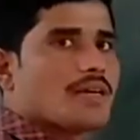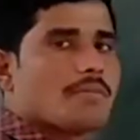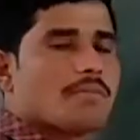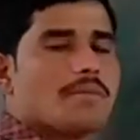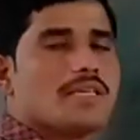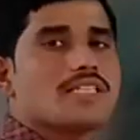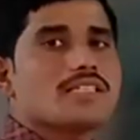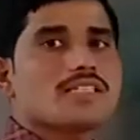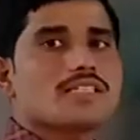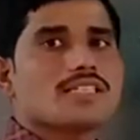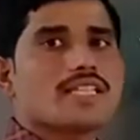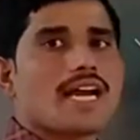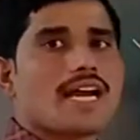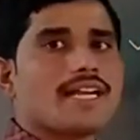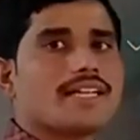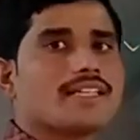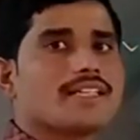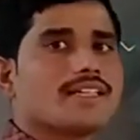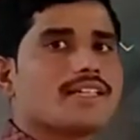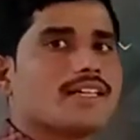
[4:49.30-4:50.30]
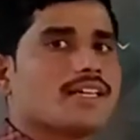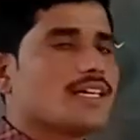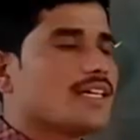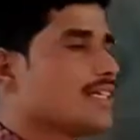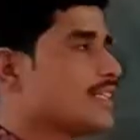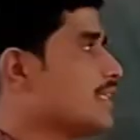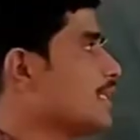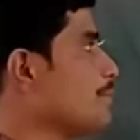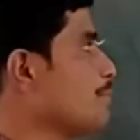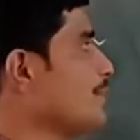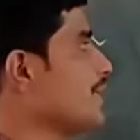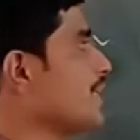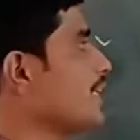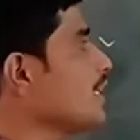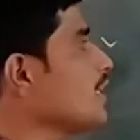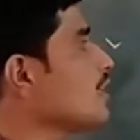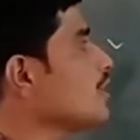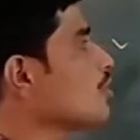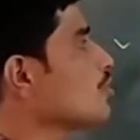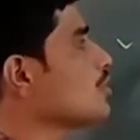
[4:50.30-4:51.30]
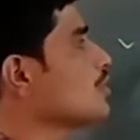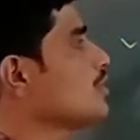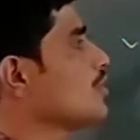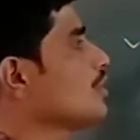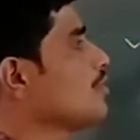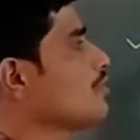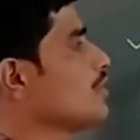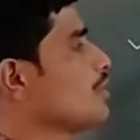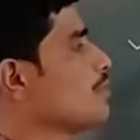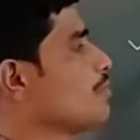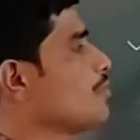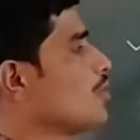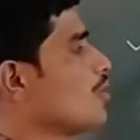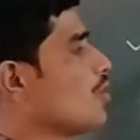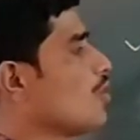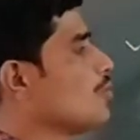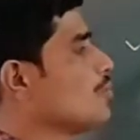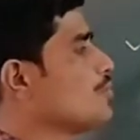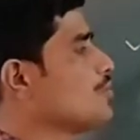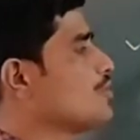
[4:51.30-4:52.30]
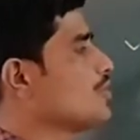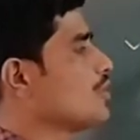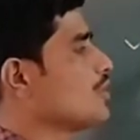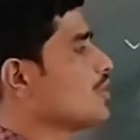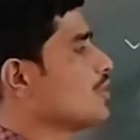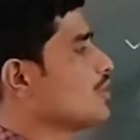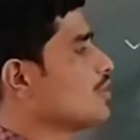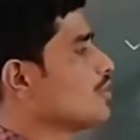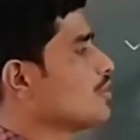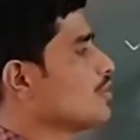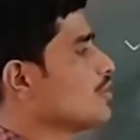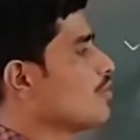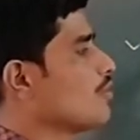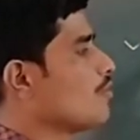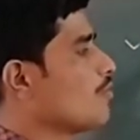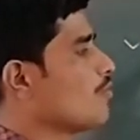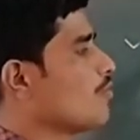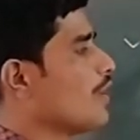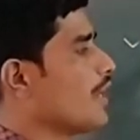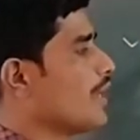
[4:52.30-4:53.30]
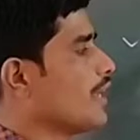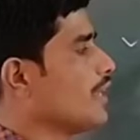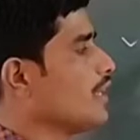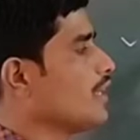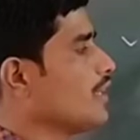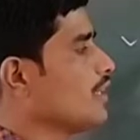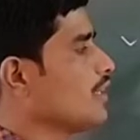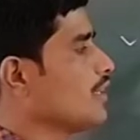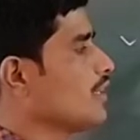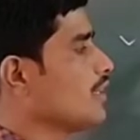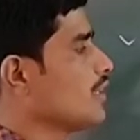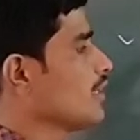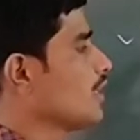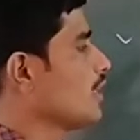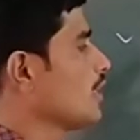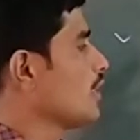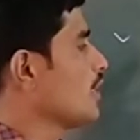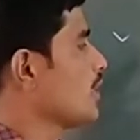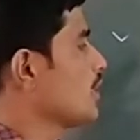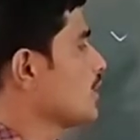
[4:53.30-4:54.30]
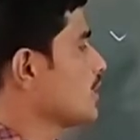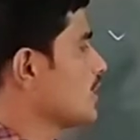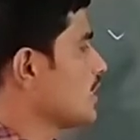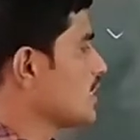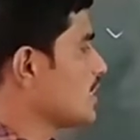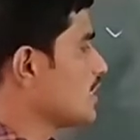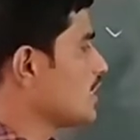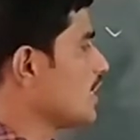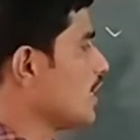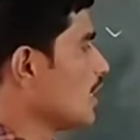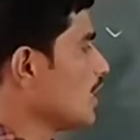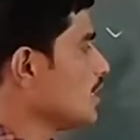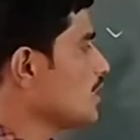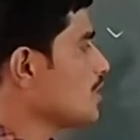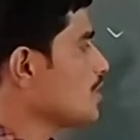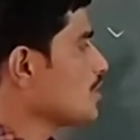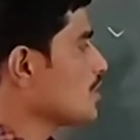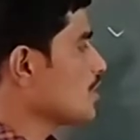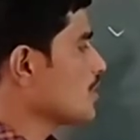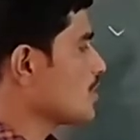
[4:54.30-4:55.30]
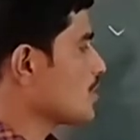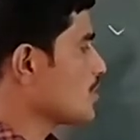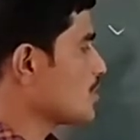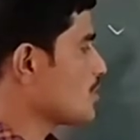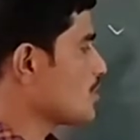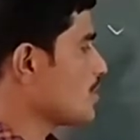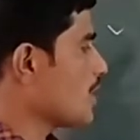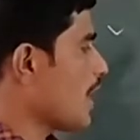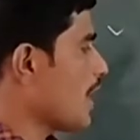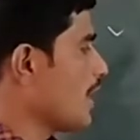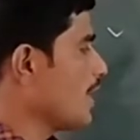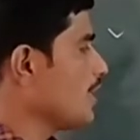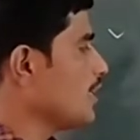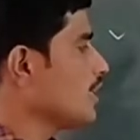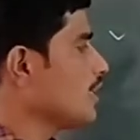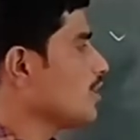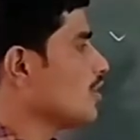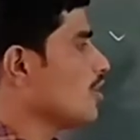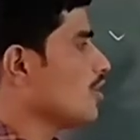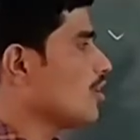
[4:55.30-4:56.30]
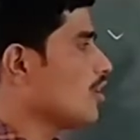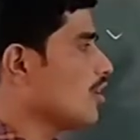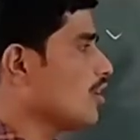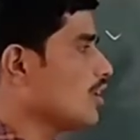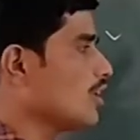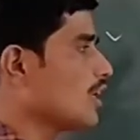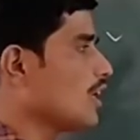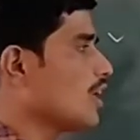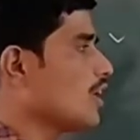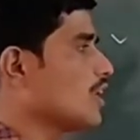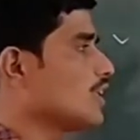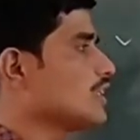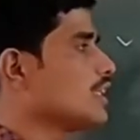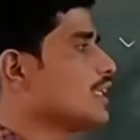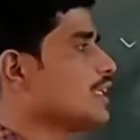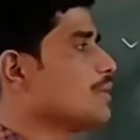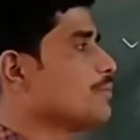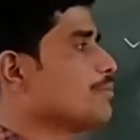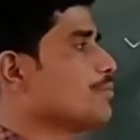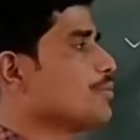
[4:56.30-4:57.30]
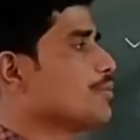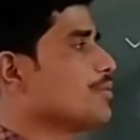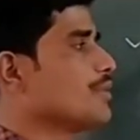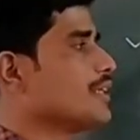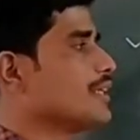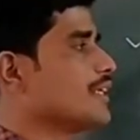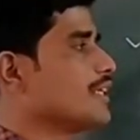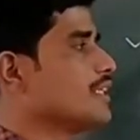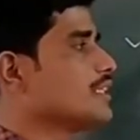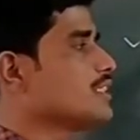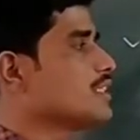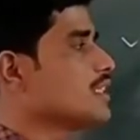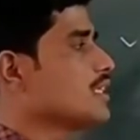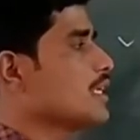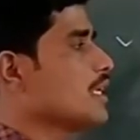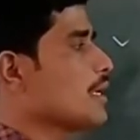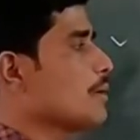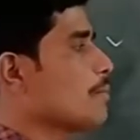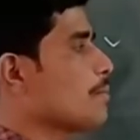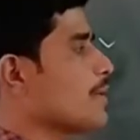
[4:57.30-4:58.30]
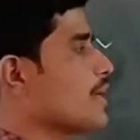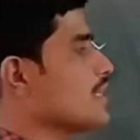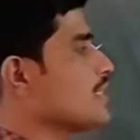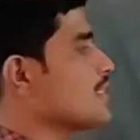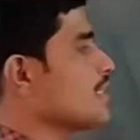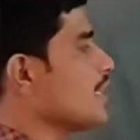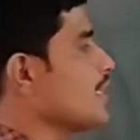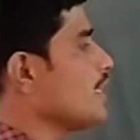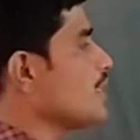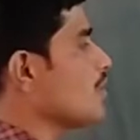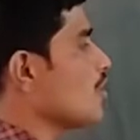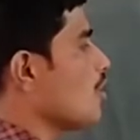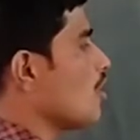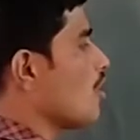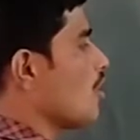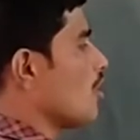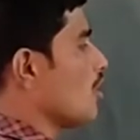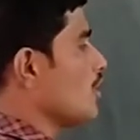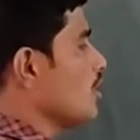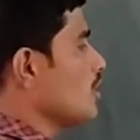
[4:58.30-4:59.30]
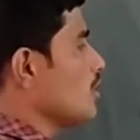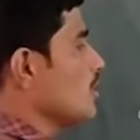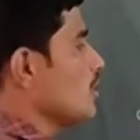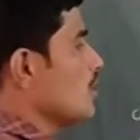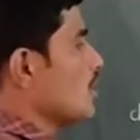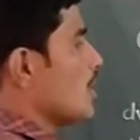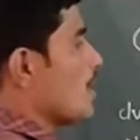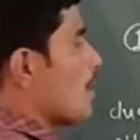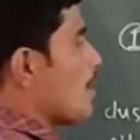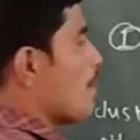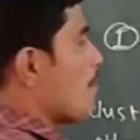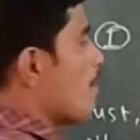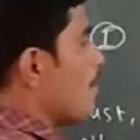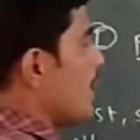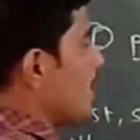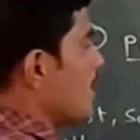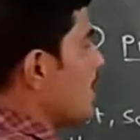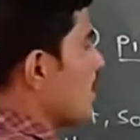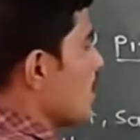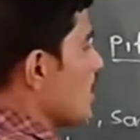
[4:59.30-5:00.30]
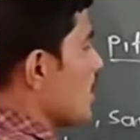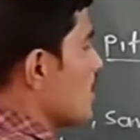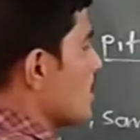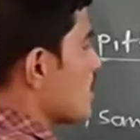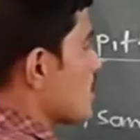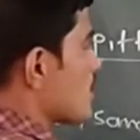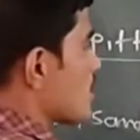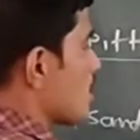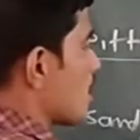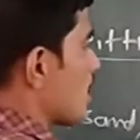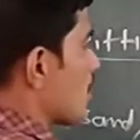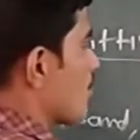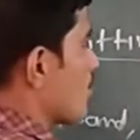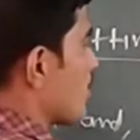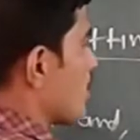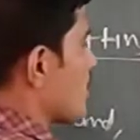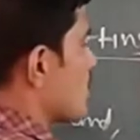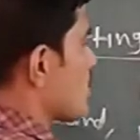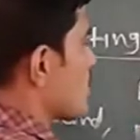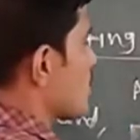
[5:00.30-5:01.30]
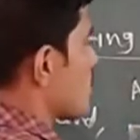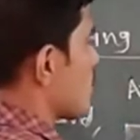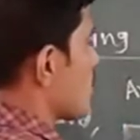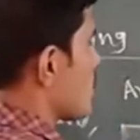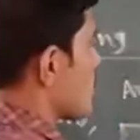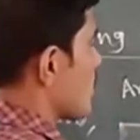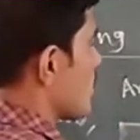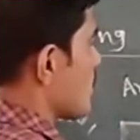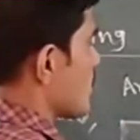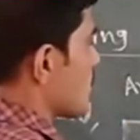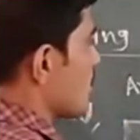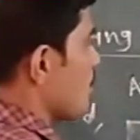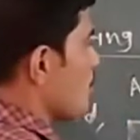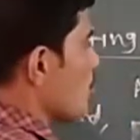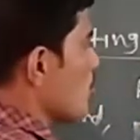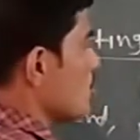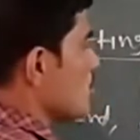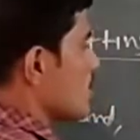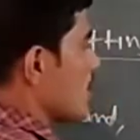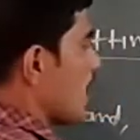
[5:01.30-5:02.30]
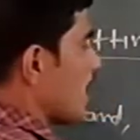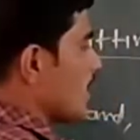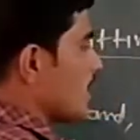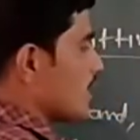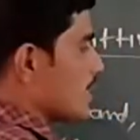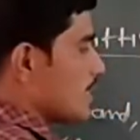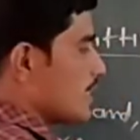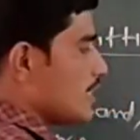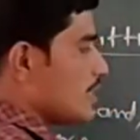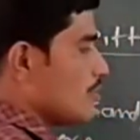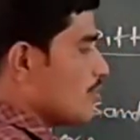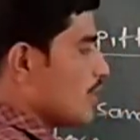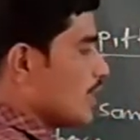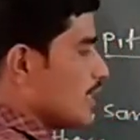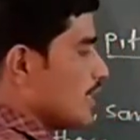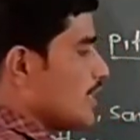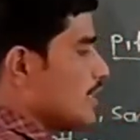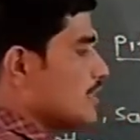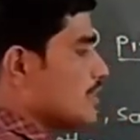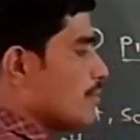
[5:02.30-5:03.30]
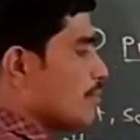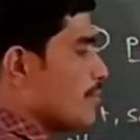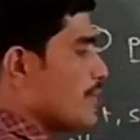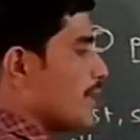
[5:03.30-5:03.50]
Means that the pitting corrosion will be observed when the dust, sand, or other impurities present on metal metal surface. Suppose that this one is a